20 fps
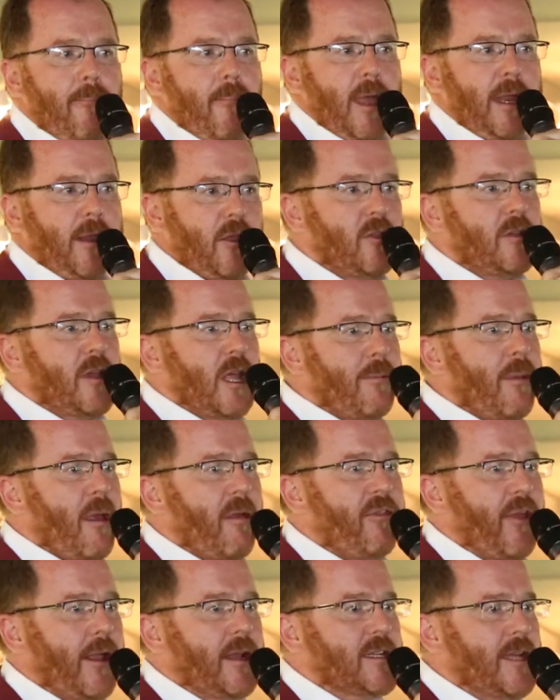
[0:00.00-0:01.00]
It isn't going to be a
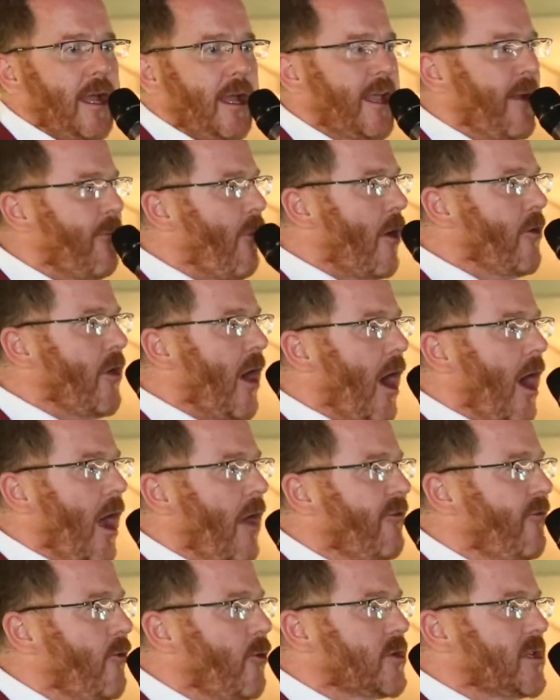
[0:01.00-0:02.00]
think tank. It won't
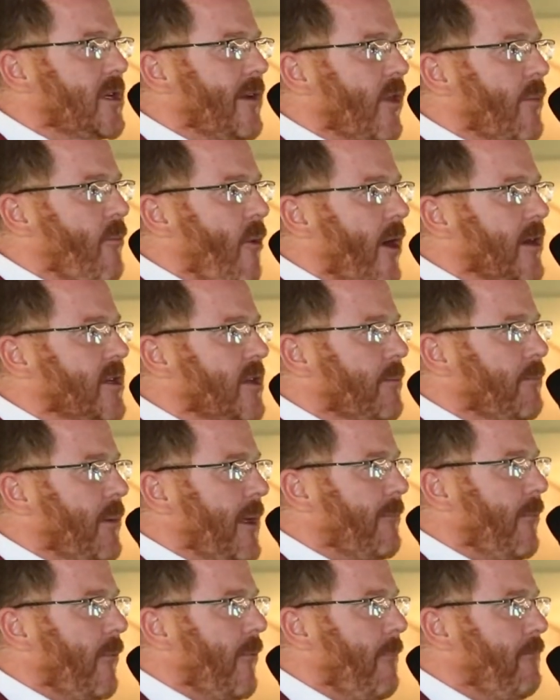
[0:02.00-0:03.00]
hire 40 of the brightest
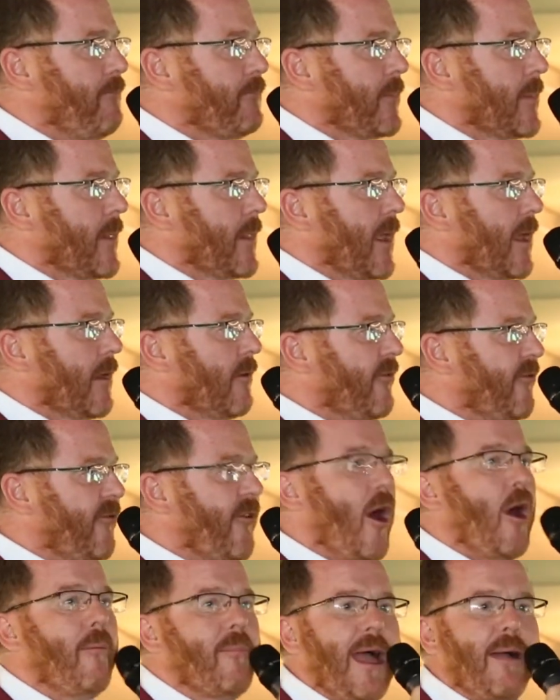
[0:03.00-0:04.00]
people. It'll
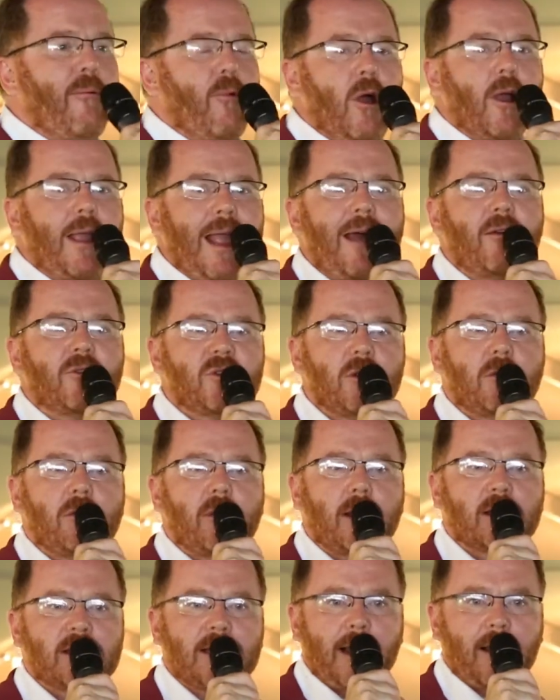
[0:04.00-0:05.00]
farm that work out to
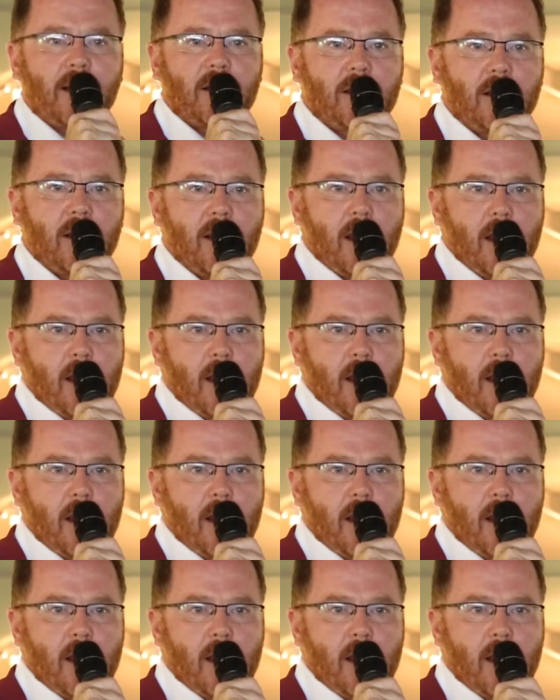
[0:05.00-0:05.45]
think tanks.